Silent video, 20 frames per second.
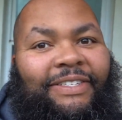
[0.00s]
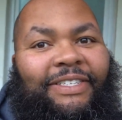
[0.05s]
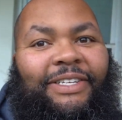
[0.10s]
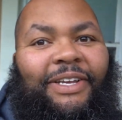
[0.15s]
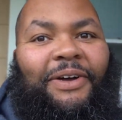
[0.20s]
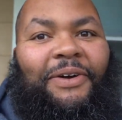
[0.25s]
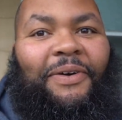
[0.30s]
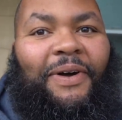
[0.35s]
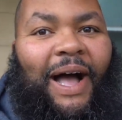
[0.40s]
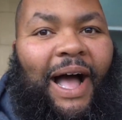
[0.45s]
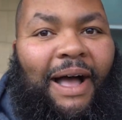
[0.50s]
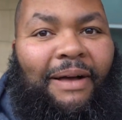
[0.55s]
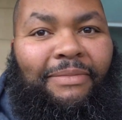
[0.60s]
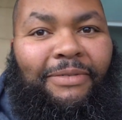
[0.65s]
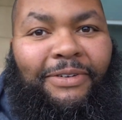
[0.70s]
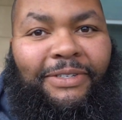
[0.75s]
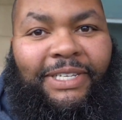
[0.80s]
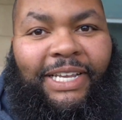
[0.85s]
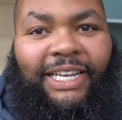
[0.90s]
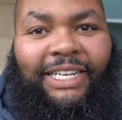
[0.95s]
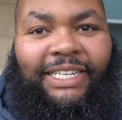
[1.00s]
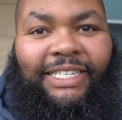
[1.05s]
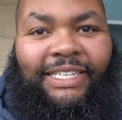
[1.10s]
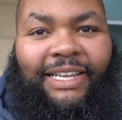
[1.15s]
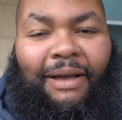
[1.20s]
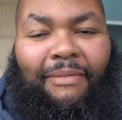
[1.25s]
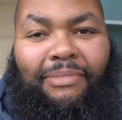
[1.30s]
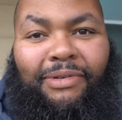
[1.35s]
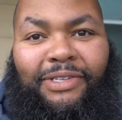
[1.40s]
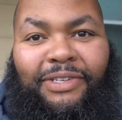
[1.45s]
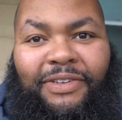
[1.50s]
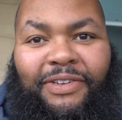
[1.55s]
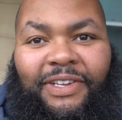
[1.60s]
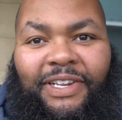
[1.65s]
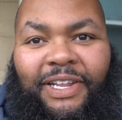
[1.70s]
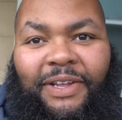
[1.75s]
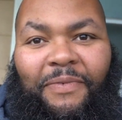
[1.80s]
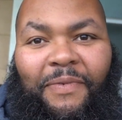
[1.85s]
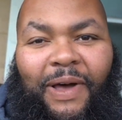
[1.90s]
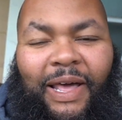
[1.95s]
So I'm gonna take this
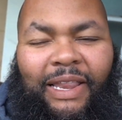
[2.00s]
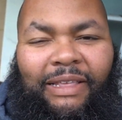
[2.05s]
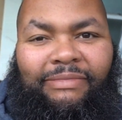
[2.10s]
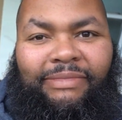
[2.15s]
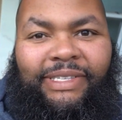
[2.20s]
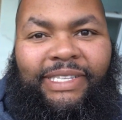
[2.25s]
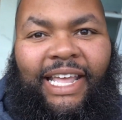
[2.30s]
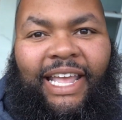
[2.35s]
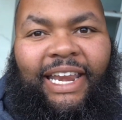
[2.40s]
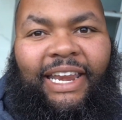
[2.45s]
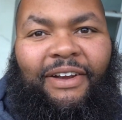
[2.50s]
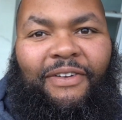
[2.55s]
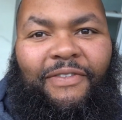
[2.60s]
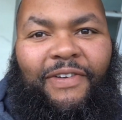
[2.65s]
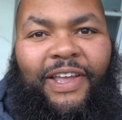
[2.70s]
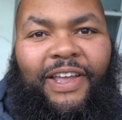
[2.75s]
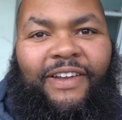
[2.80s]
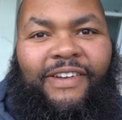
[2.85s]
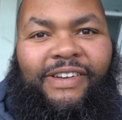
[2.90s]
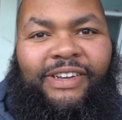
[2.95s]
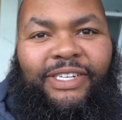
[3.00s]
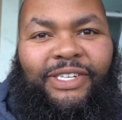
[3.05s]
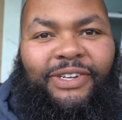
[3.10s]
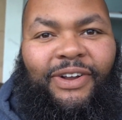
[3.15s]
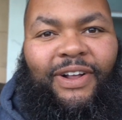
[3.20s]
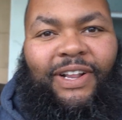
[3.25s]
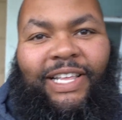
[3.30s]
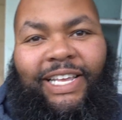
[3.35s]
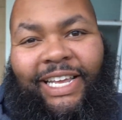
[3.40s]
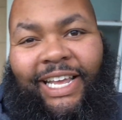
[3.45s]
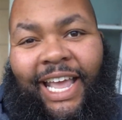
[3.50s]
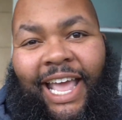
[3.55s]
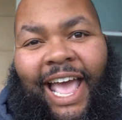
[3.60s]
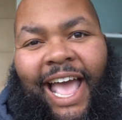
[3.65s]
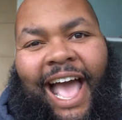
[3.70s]
opportunity while I'm standing over here at Charlotte.